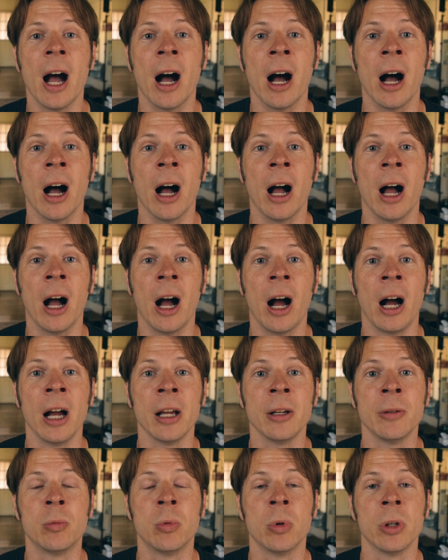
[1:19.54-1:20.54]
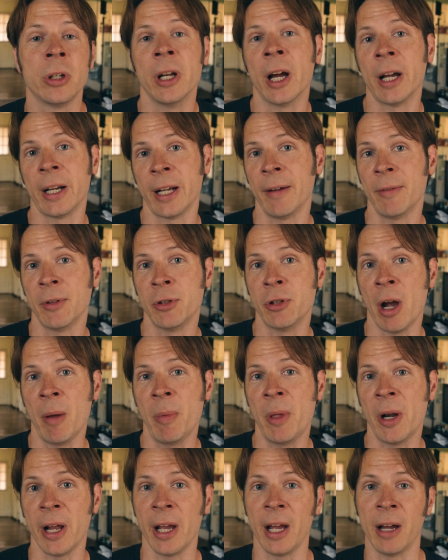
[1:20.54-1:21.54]
I would not have the
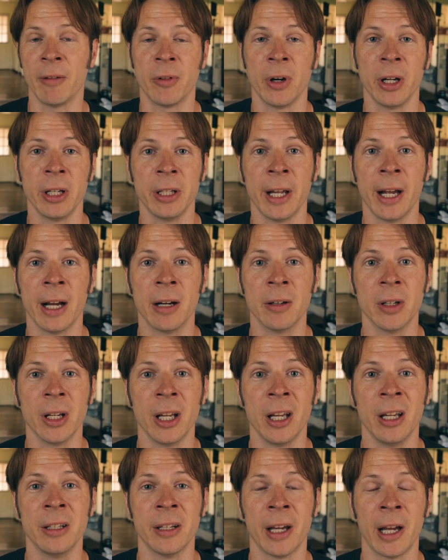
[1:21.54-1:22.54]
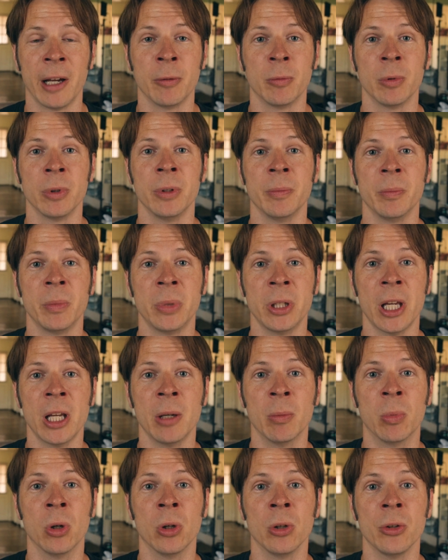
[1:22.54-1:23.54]
job that I have right now, and I wouldn't be
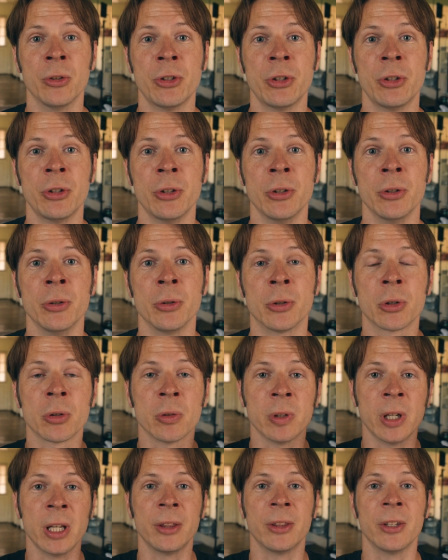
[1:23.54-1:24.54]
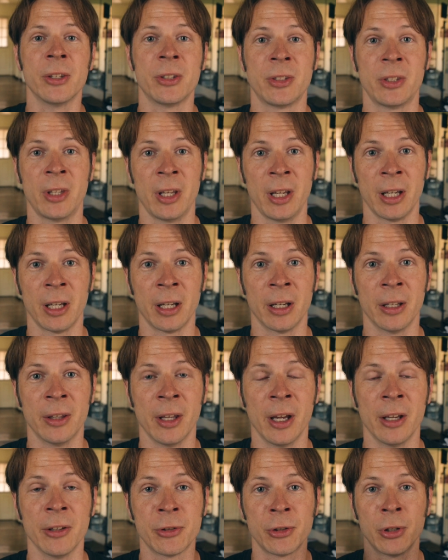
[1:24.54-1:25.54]
able to create this thing
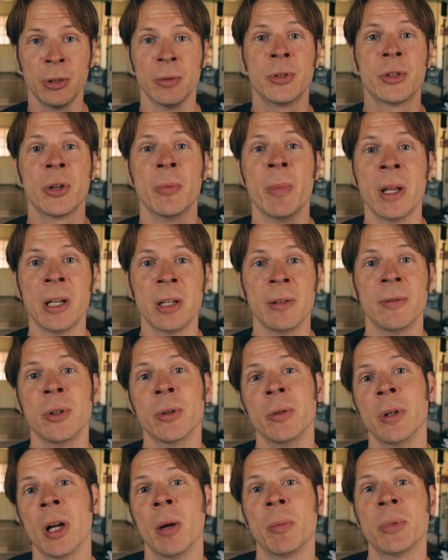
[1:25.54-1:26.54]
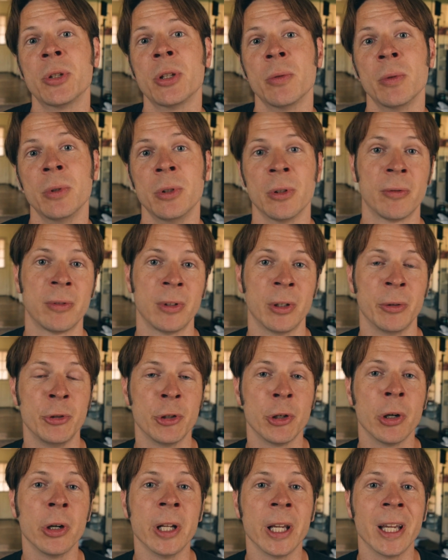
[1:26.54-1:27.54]
that serves so many of you and helps you in your flow
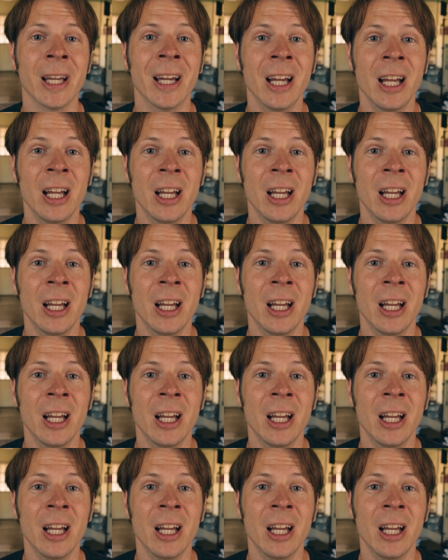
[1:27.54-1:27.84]
journey.